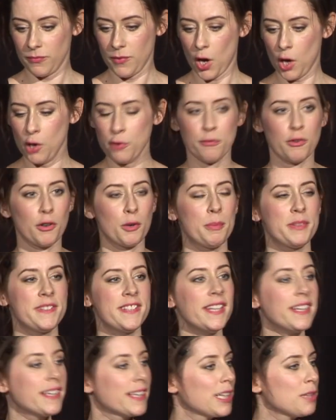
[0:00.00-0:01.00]
over a
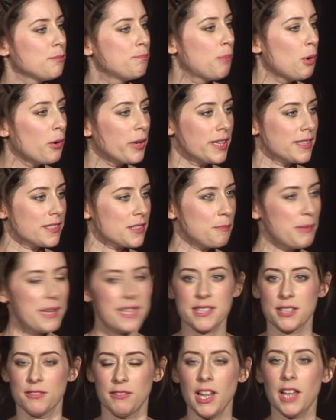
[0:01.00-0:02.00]
particularly buoyant
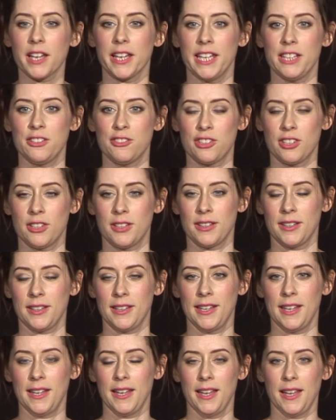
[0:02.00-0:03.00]
piece of luggage,
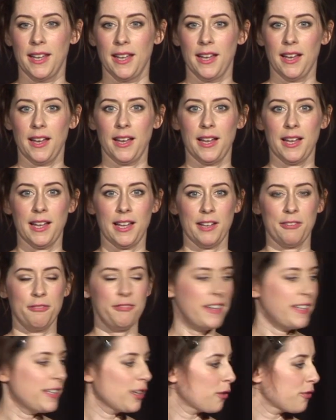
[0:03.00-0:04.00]

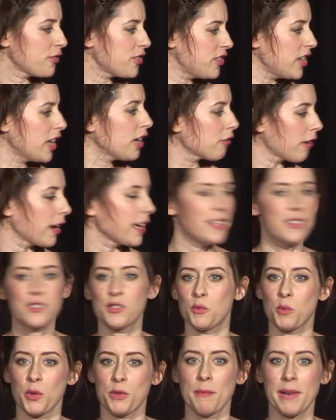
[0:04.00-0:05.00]
fending off
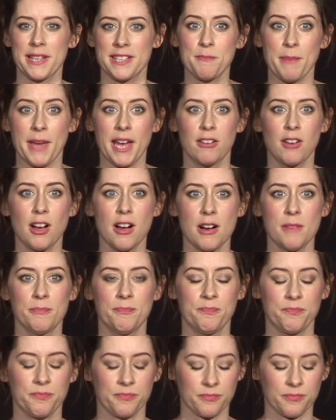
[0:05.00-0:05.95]
stingrays with my spare arm.